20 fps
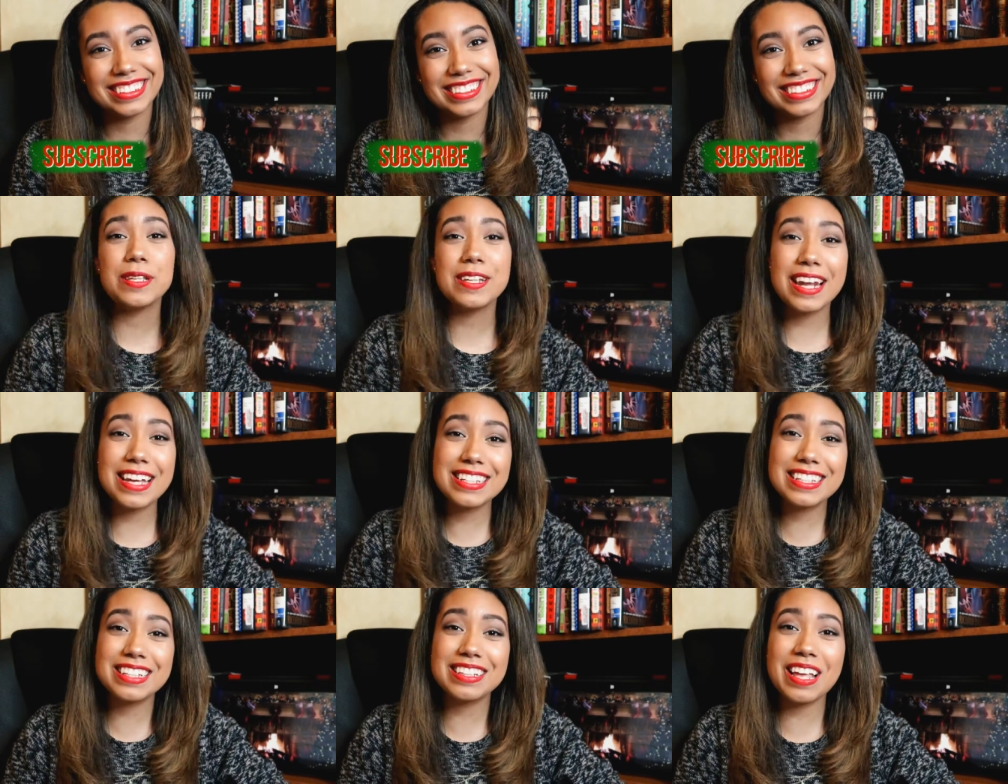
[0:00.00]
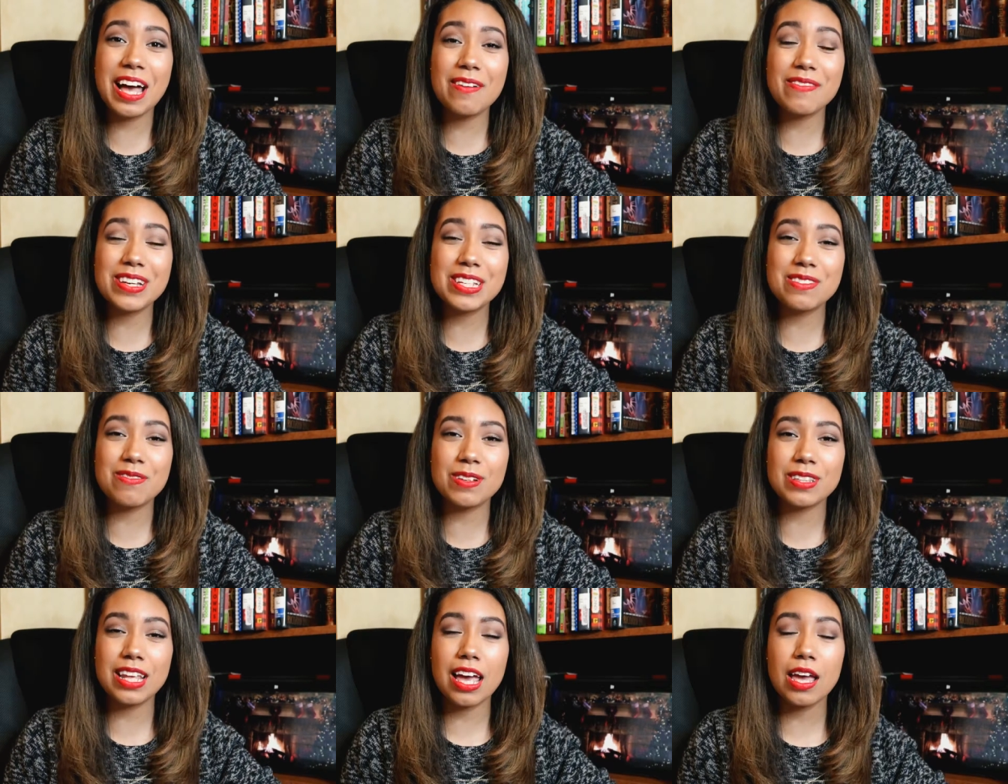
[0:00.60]
Today's collab
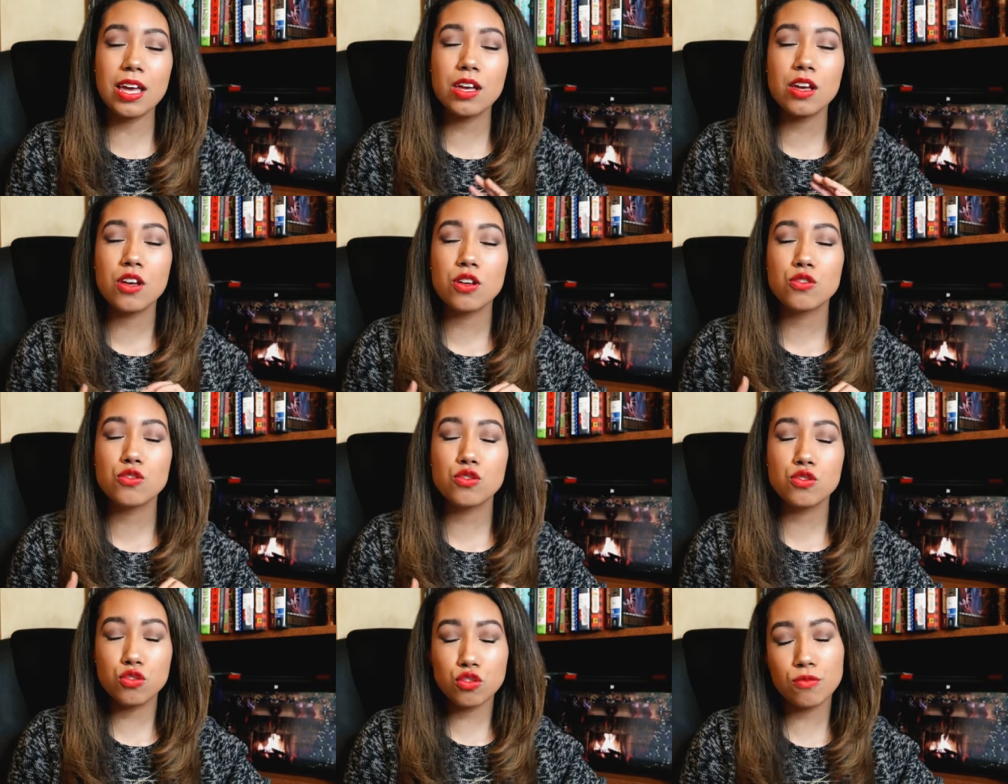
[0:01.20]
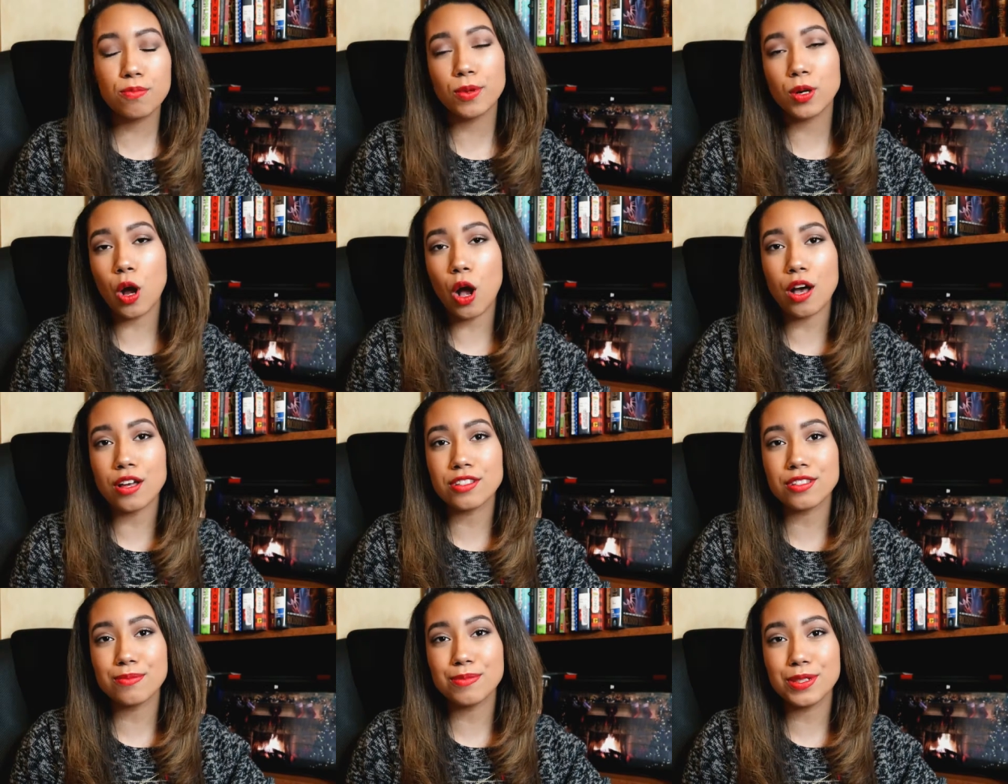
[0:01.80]
is with a super
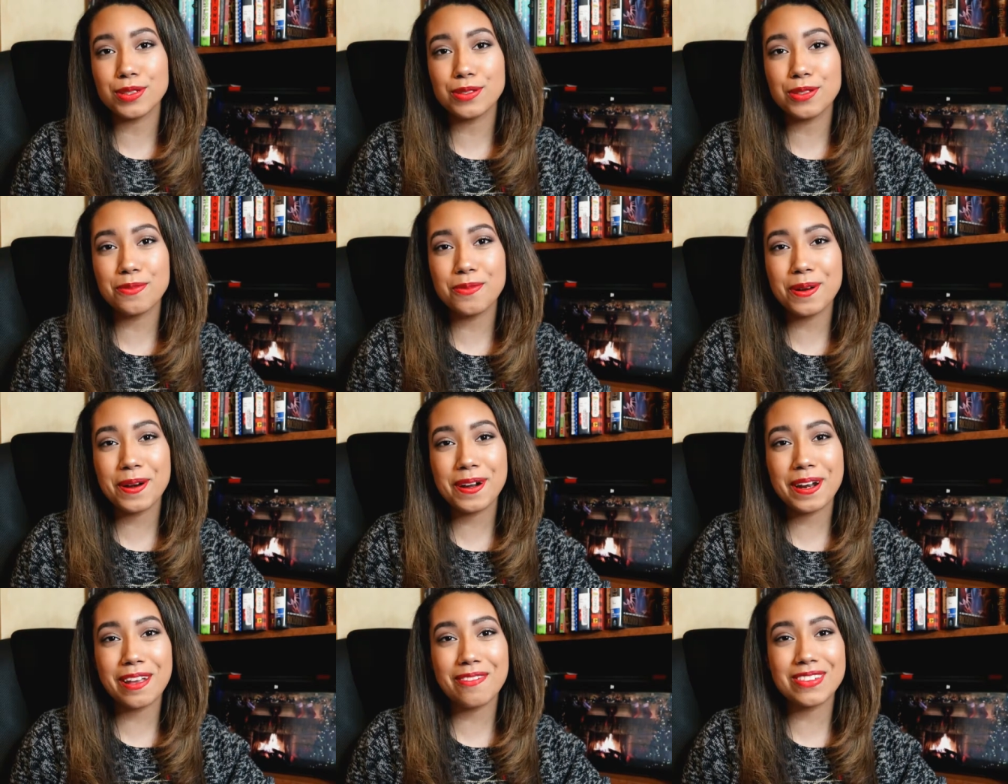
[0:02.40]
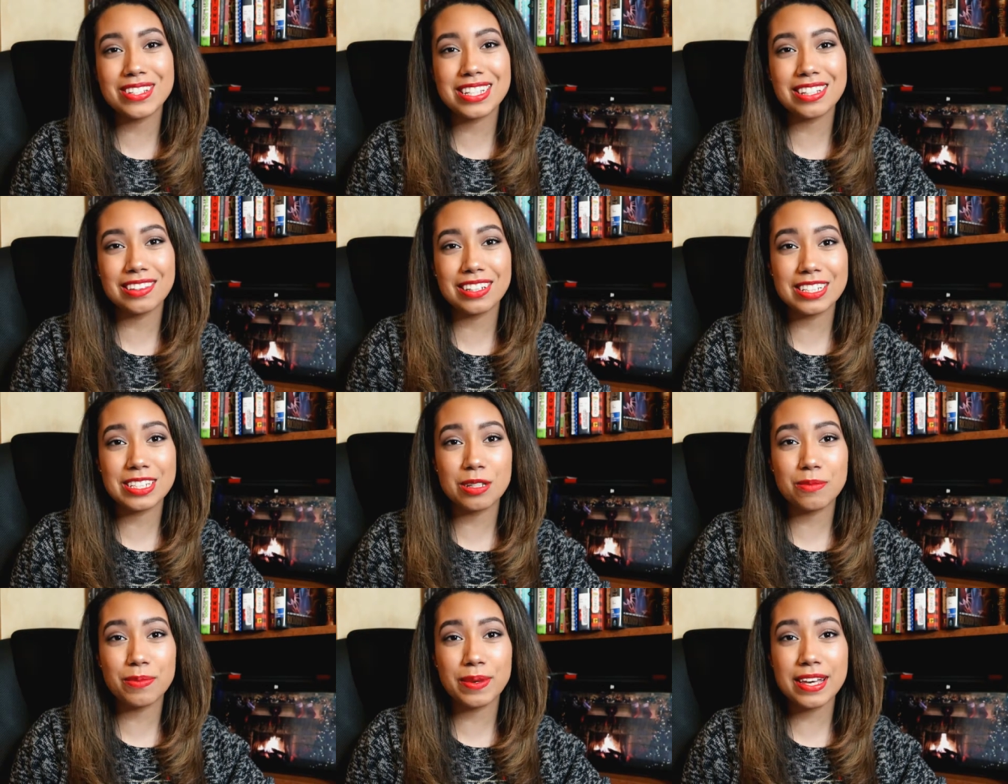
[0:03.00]
awesome YouTuber. Her name is
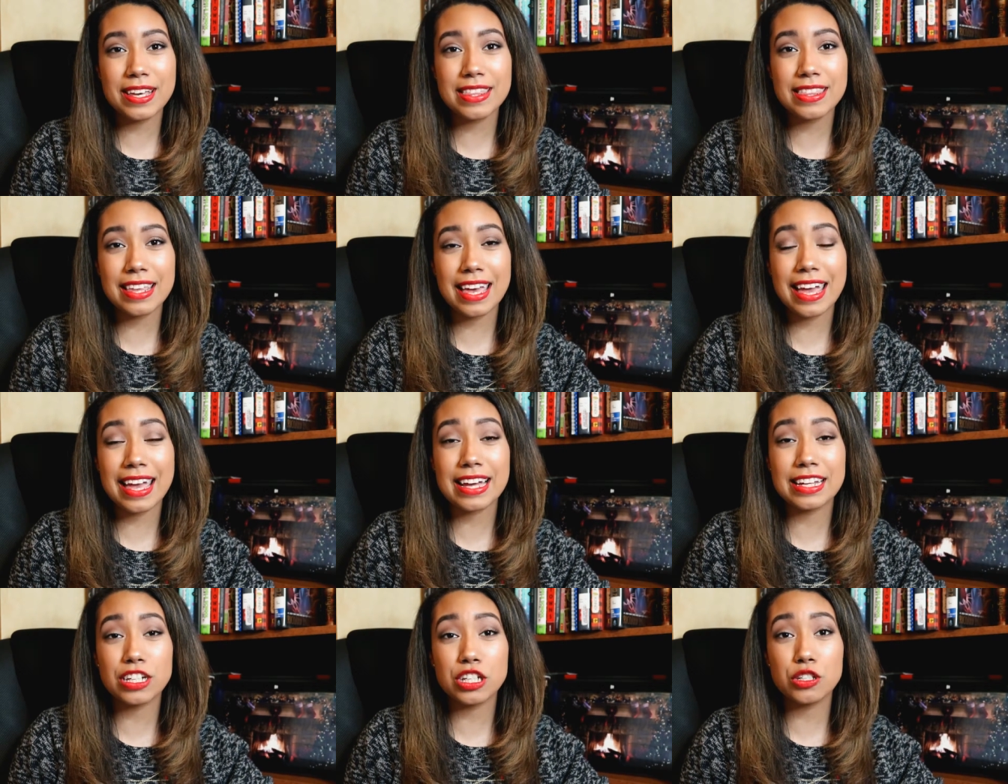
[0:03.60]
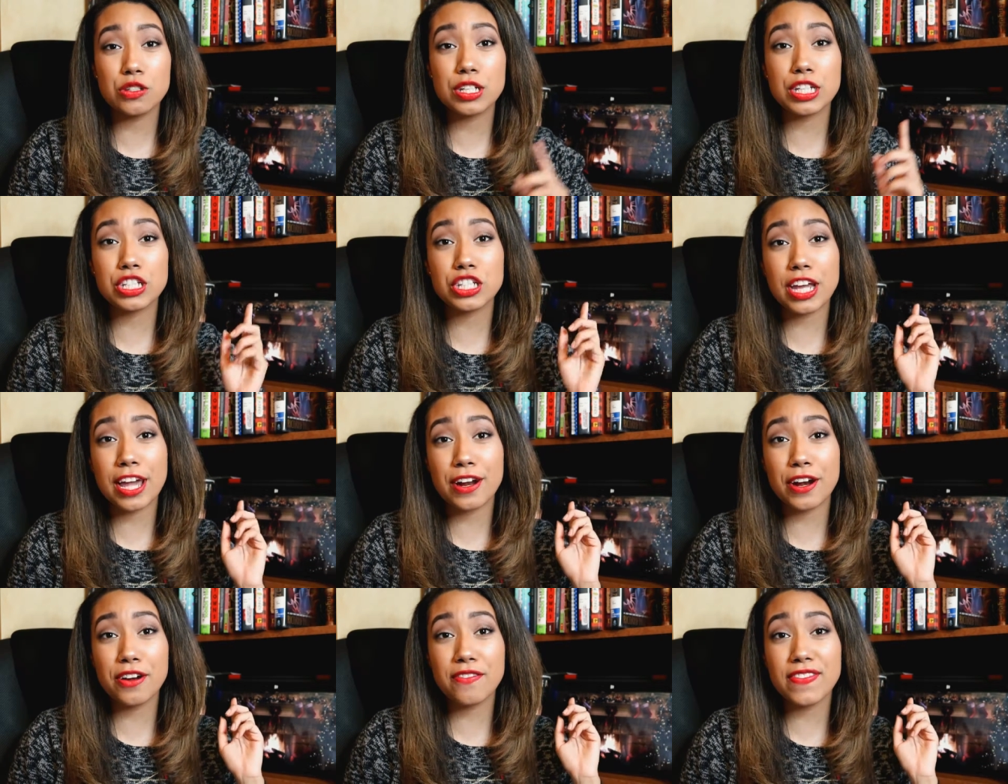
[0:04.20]
Elizabeth and you can
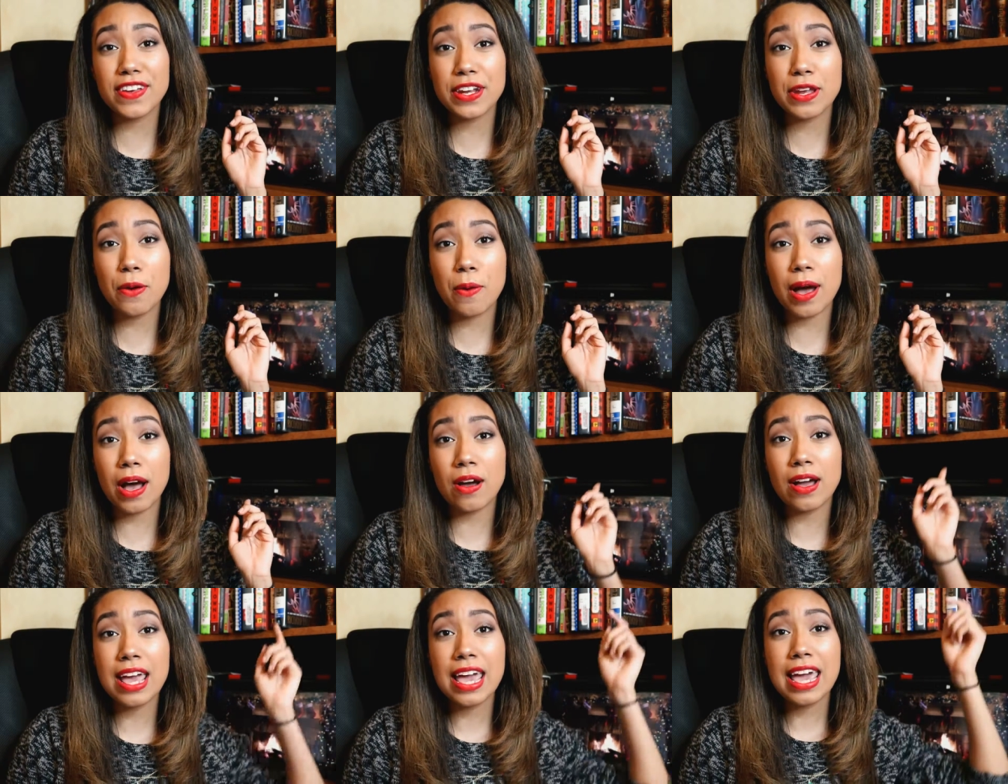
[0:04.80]
check her video out